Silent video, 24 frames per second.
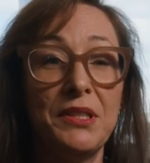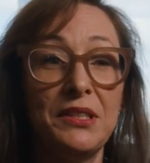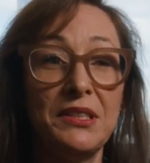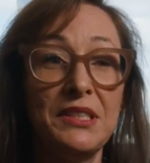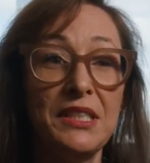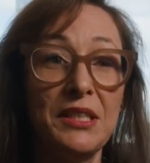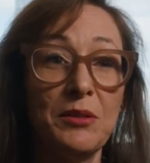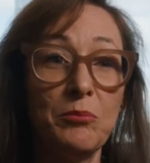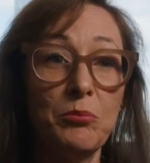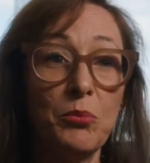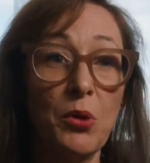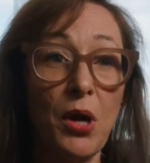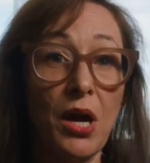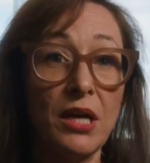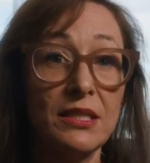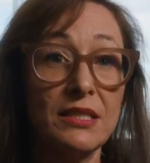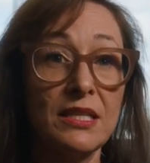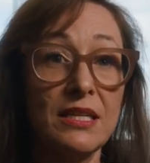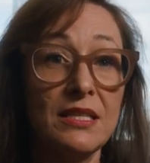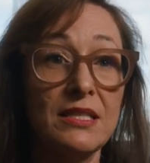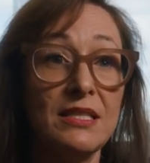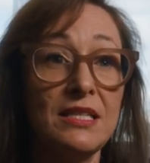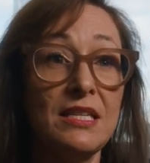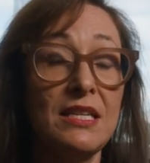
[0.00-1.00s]
building
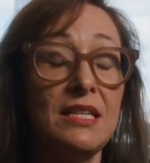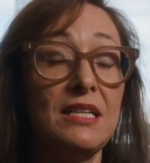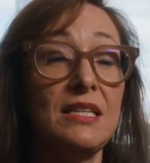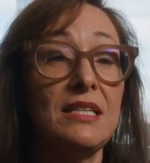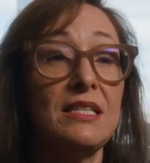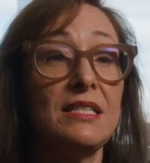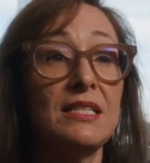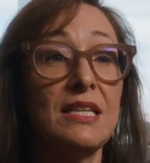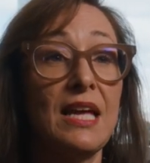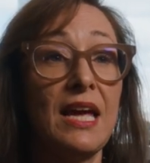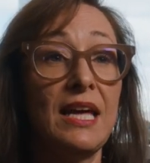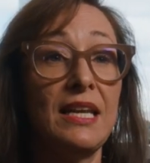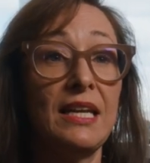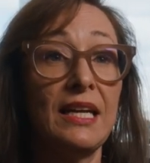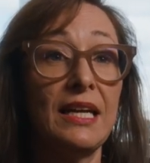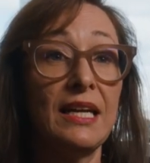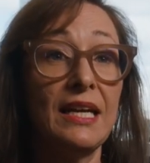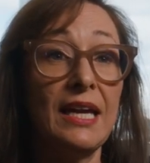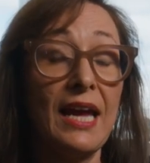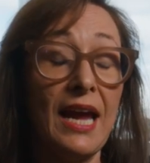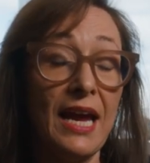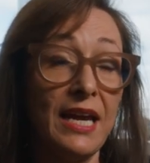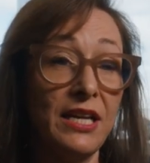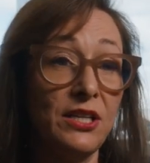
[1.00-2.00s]
processes and
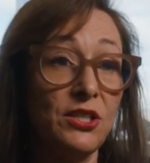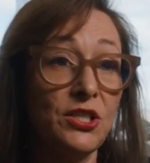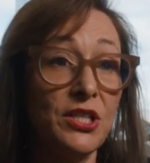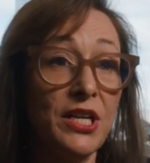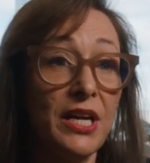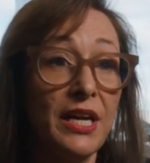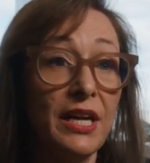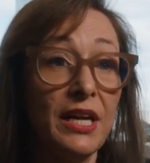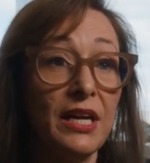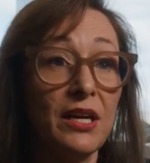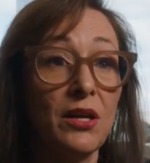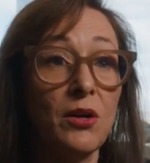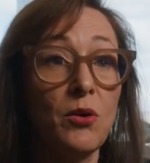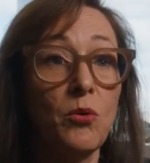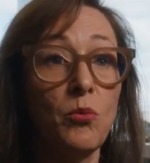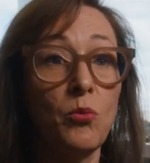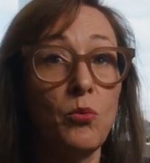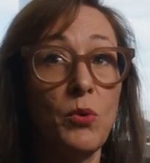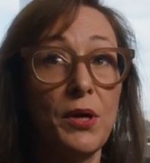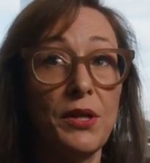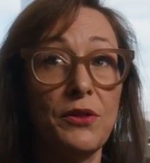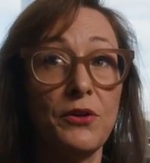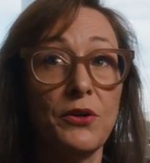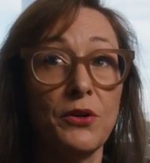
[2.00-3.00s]
engaging
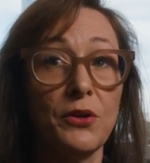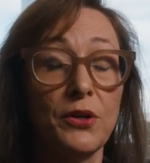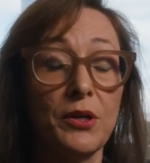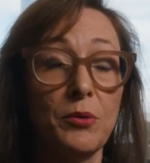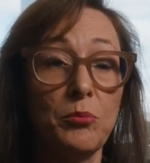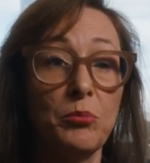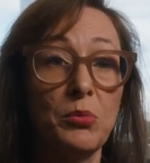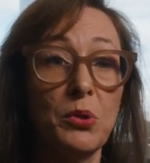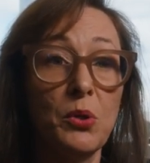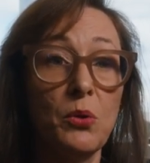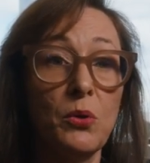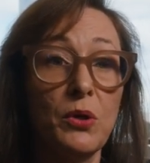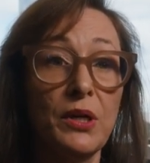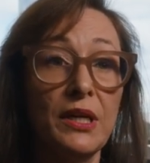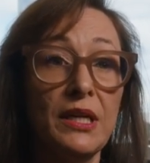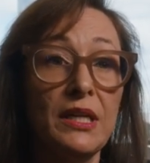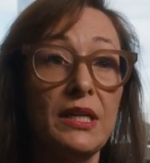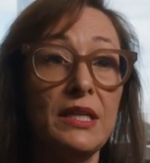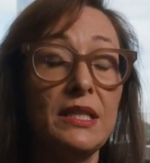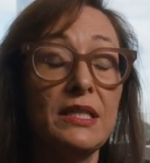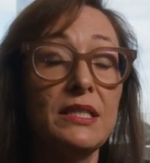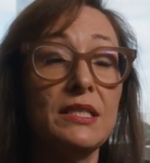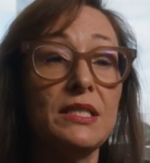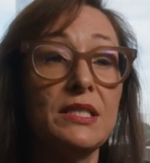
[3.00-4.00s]
with your
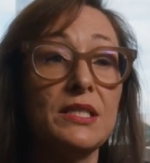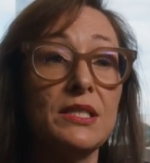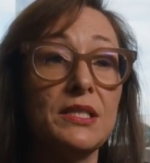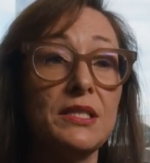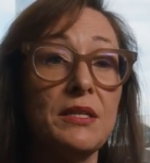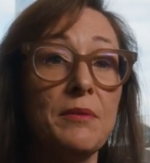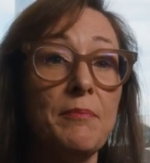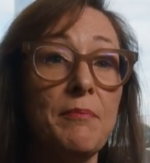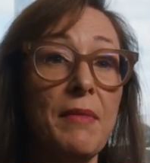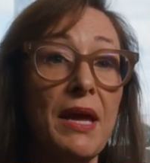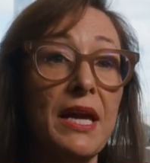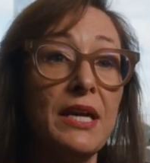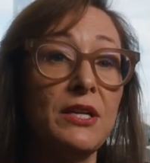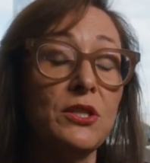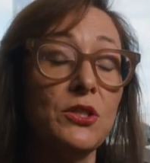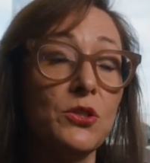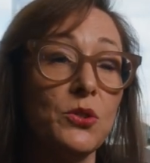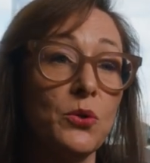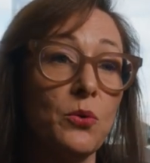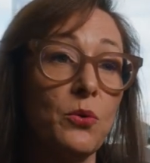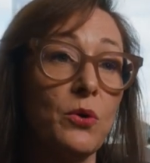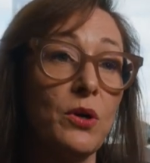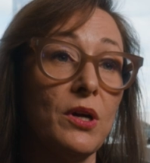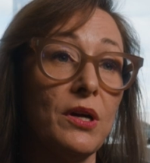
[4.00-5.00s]
employees to make
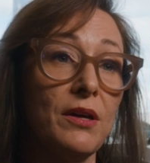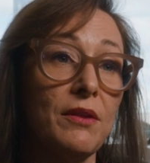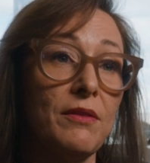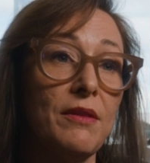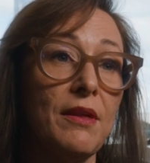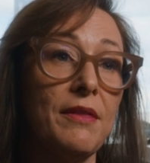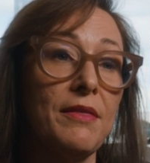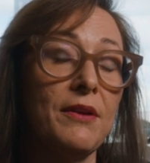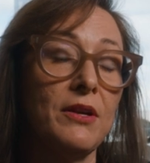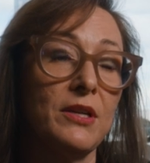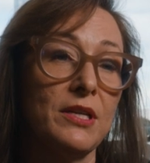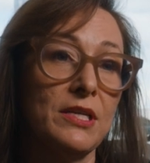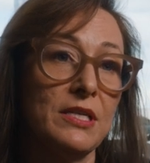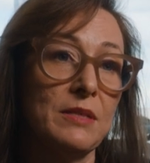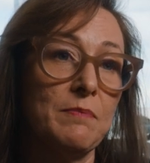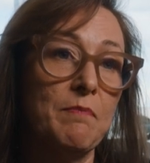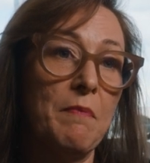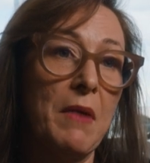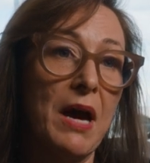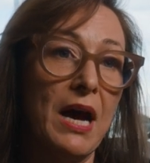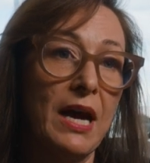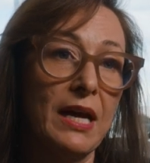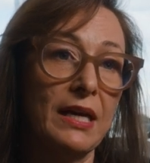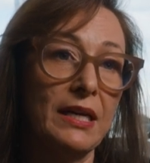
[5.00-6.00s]
sure that there is
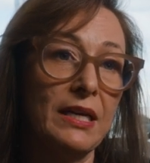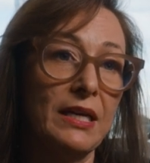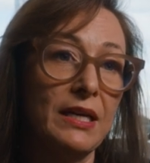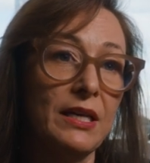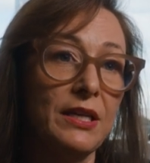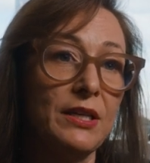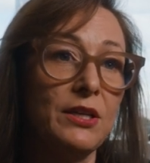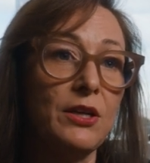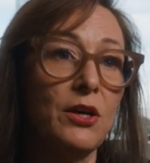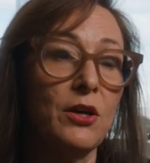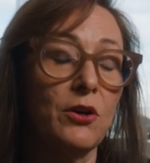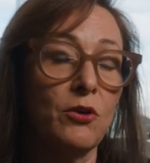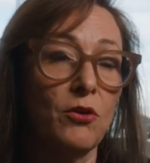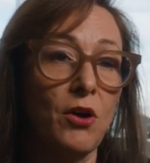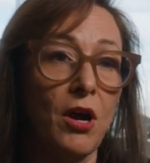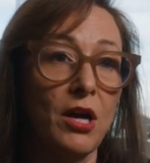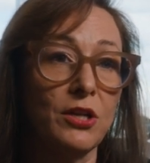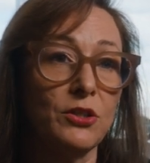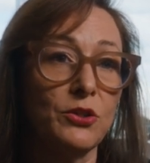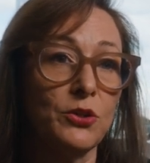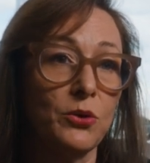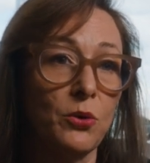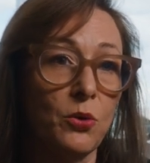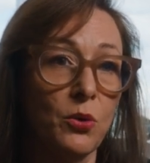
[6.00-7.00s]
buy-in
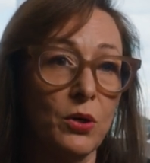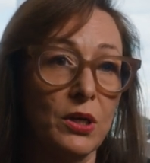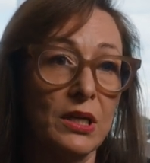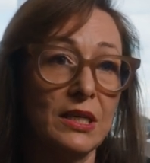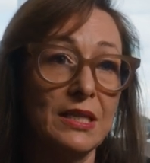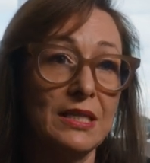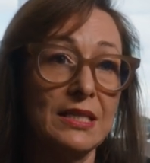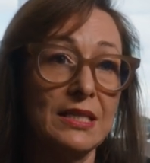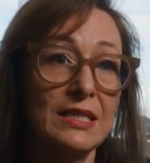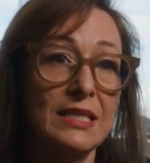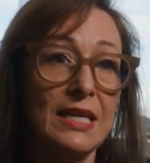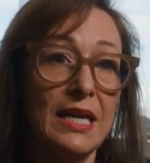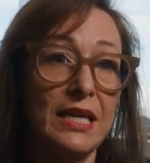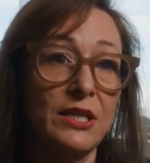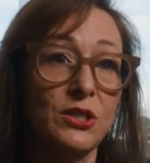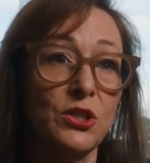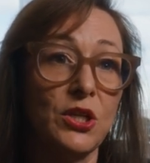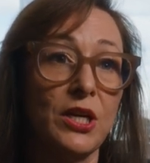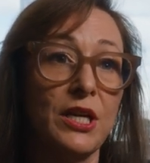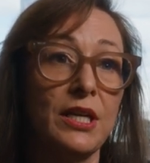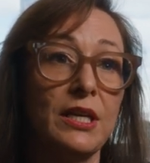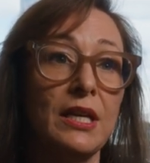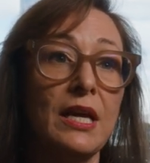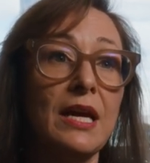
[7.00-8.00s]
across your
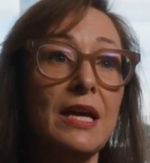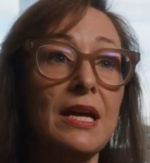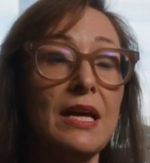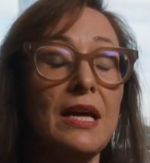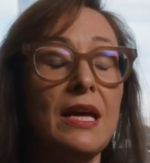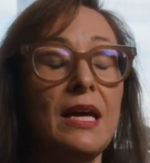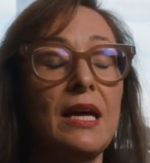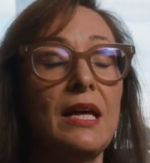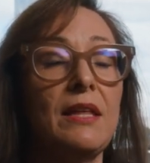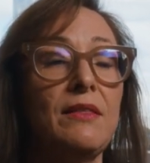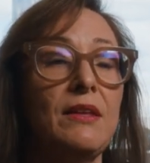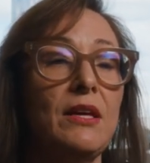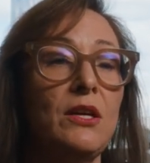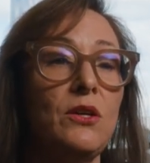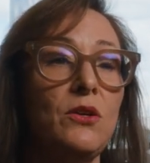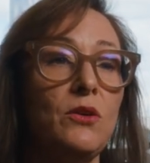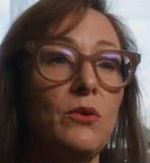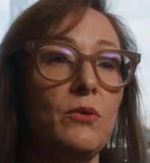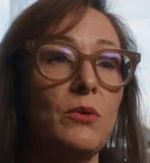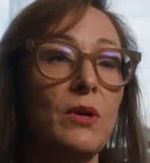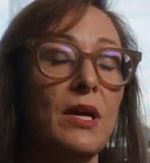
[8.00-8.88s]
organization and that you